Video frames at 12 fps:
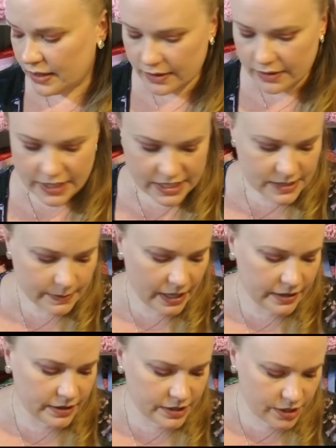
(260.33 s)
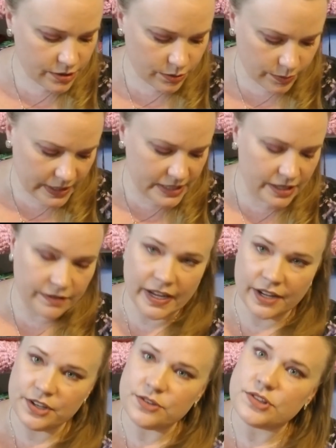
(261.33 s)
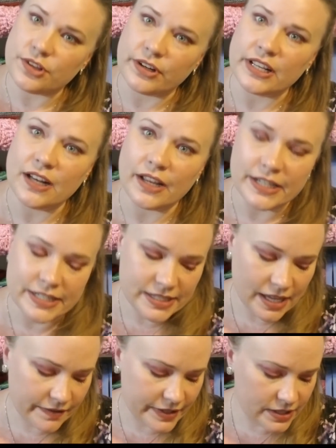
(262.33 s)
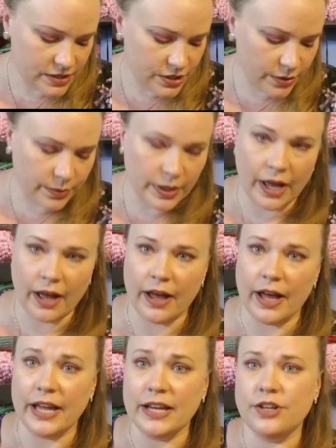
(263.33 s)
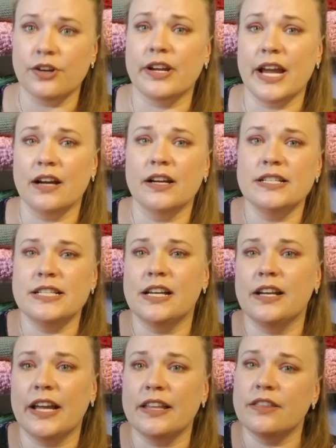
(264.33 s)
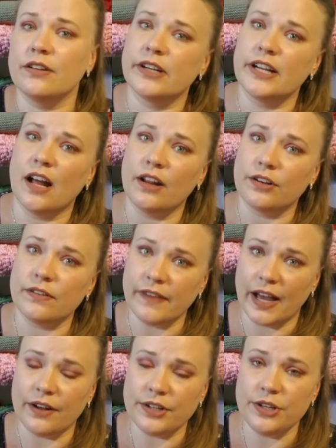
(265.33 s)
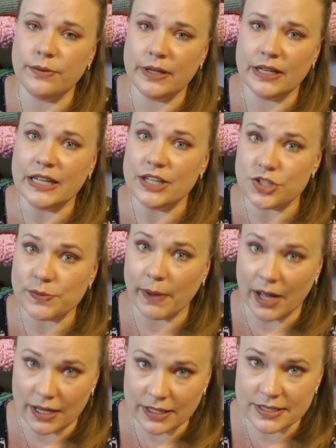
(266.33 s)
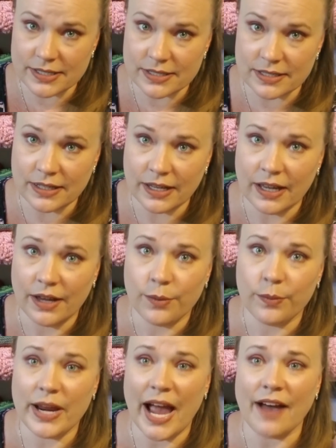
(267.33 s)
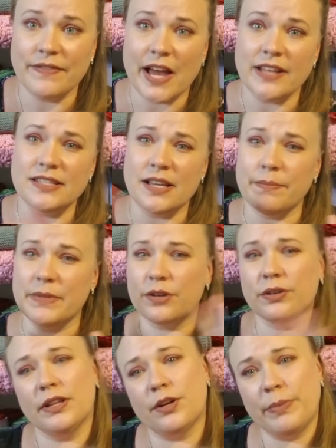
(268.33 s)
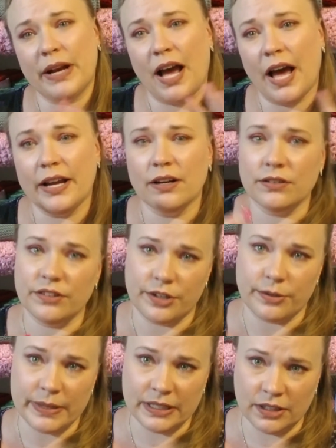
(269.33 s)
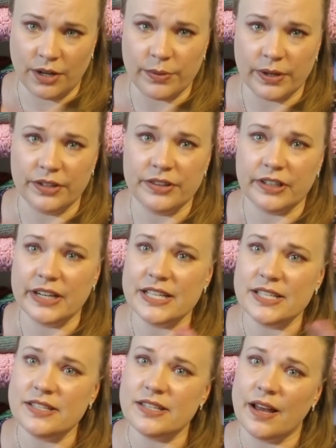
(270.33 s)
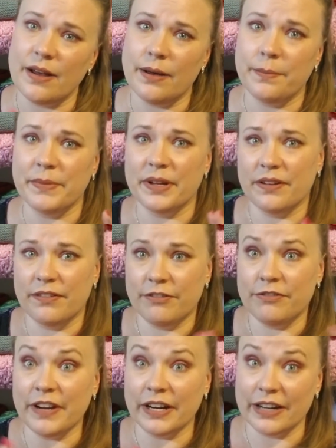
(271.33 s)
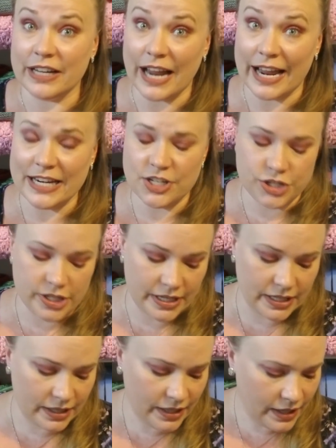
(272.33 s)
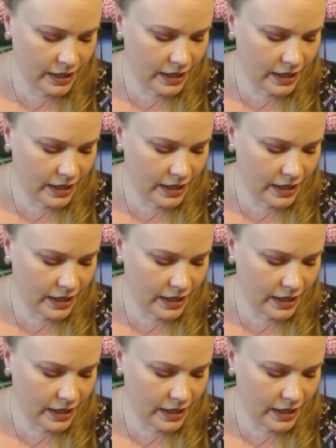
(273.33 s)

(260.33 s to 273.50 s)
This month, the total retail value is $30.97. So you're guaranteed a $30 value in each box. We have had some that are a little bit higher, a little bit lower. There is some variation.